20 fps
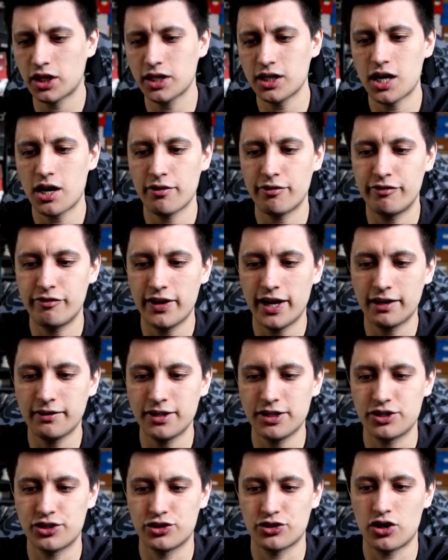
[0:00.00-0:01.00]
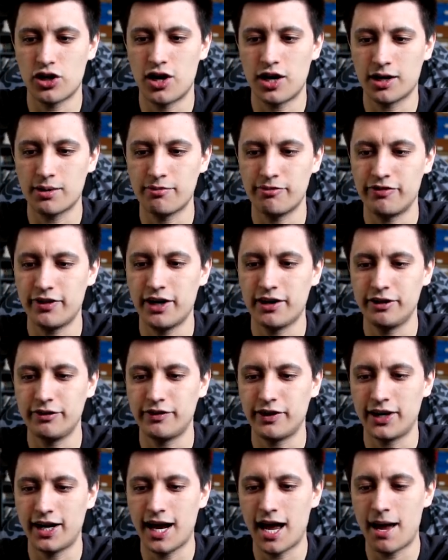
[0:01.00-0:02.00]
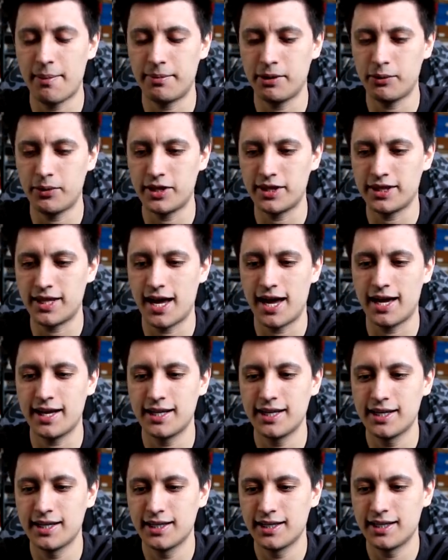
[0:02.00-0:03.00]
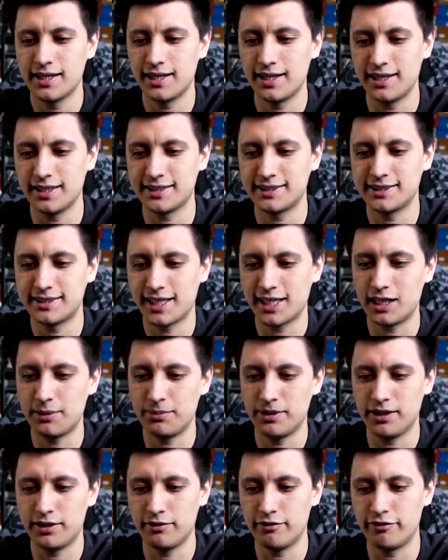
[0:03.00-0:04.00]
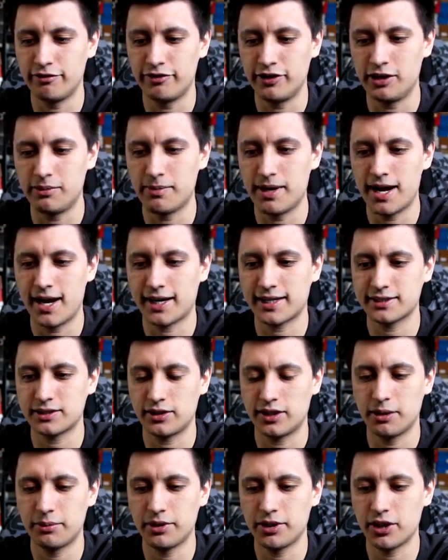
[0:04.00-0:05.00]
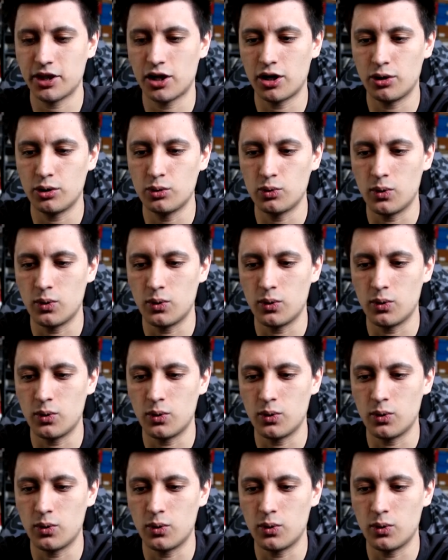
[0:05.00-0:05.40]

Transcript: Started off very strong. I'm very, very happy with that. Uh, Celebi V Max. So here we go.